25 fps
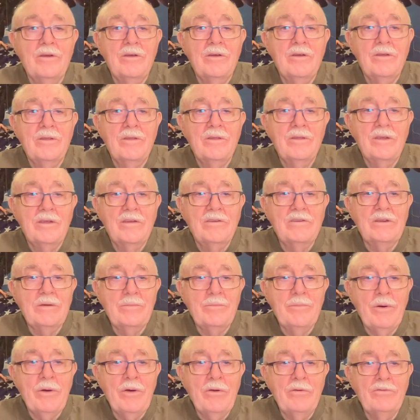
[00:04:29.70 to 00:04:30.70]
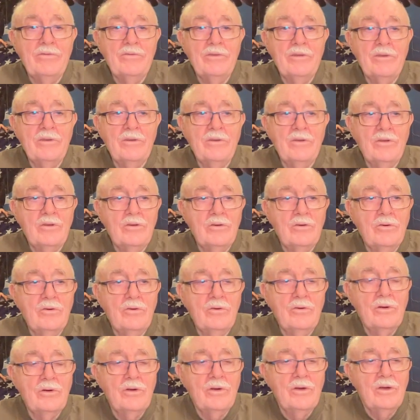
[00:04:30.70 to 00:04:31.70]
that she posted to
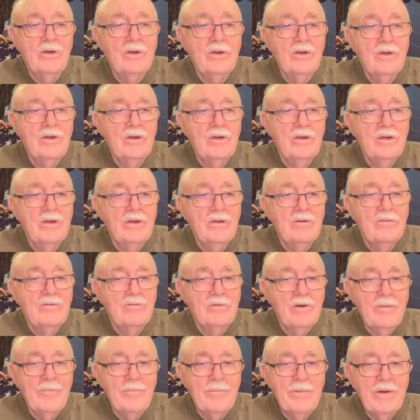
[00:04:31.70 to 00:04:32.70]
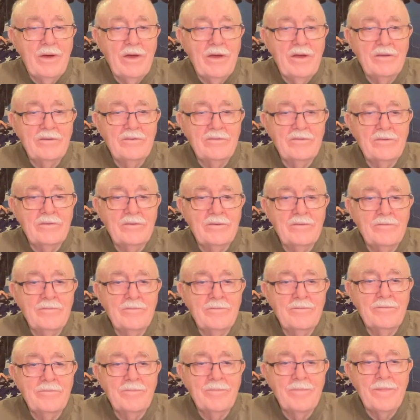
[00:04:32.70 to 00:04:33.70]
Dropbox
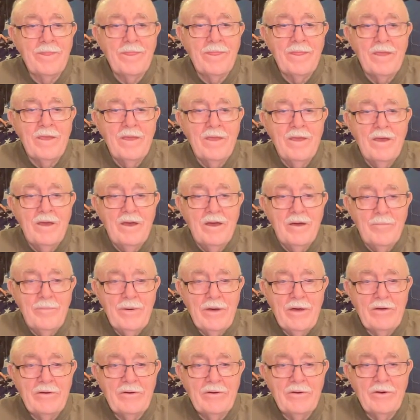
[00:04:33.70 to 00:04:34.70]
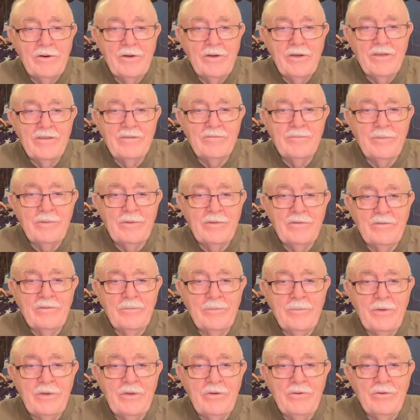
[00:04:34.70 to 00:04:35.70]
about her husband's
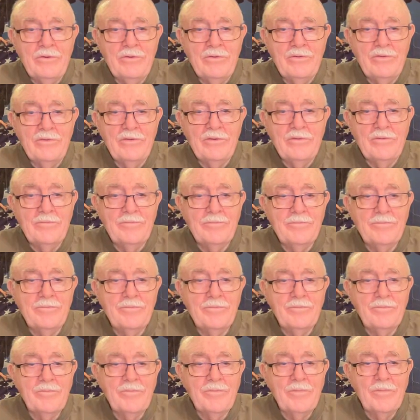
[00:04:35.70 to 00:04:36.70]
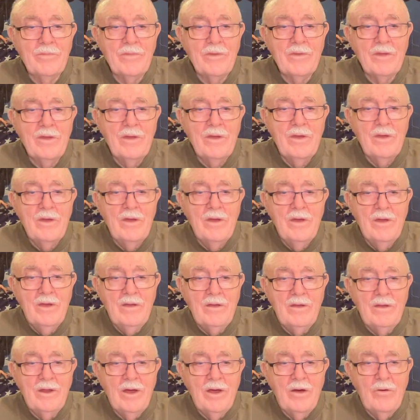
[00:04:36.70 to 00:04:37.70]
abuse.
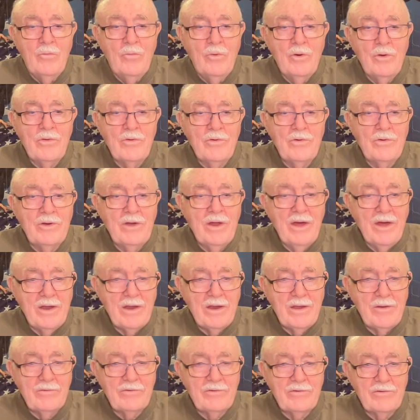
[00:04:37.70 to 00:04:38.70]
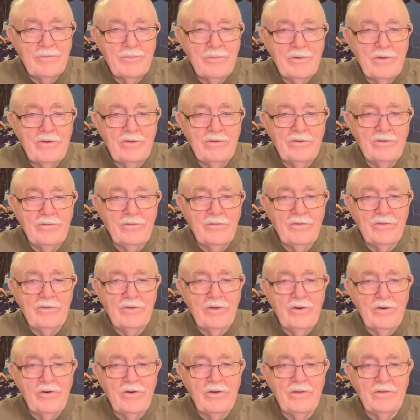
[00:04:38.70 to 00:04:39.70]
Now, whether or not he was abusive is
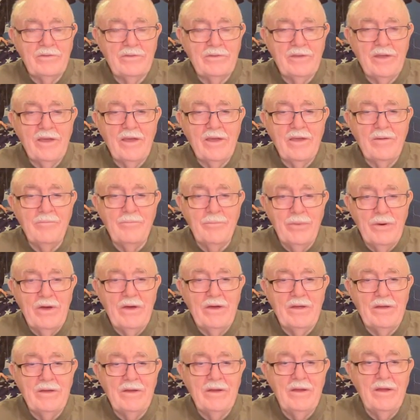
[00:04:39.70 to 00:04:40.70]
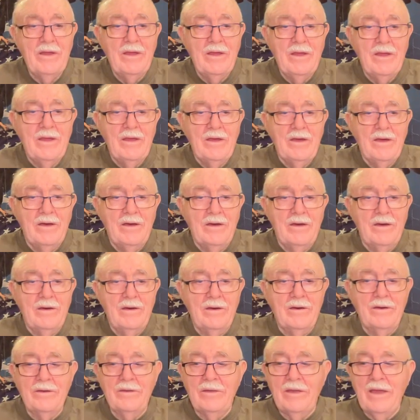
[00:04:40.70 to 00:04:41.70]
hard to say, but
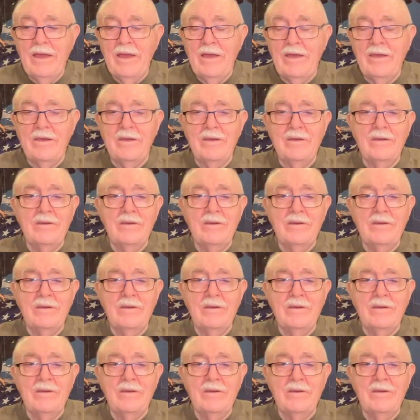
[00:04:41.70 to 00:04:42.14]
a